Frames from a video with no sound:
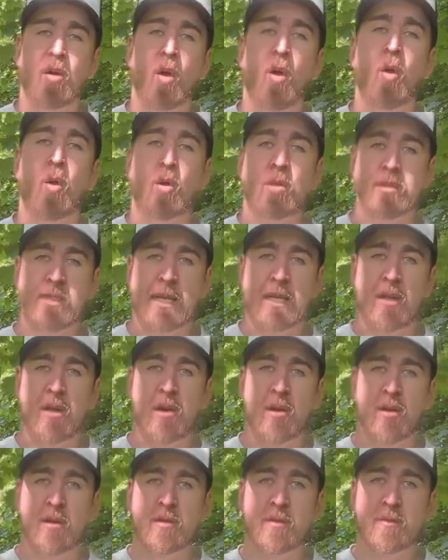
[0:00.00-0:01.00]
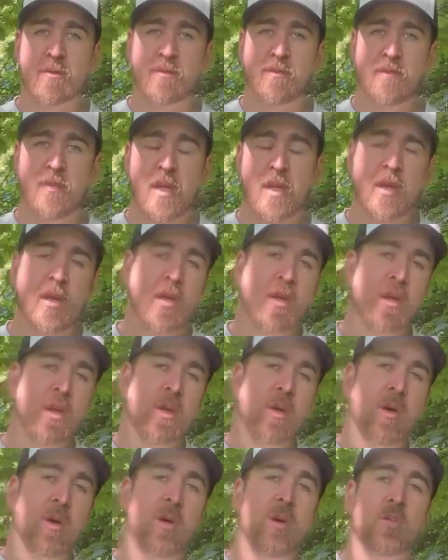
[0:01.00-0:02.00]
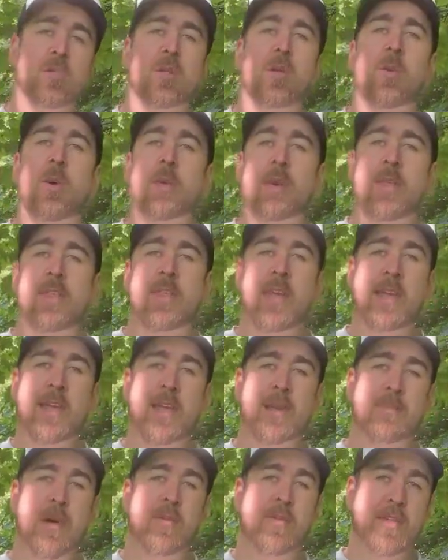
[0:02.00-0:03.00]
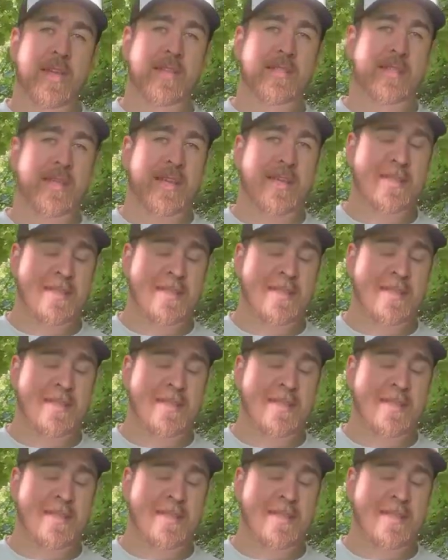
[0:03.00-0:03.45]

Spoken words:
all day long. Also, when we're thinking about things like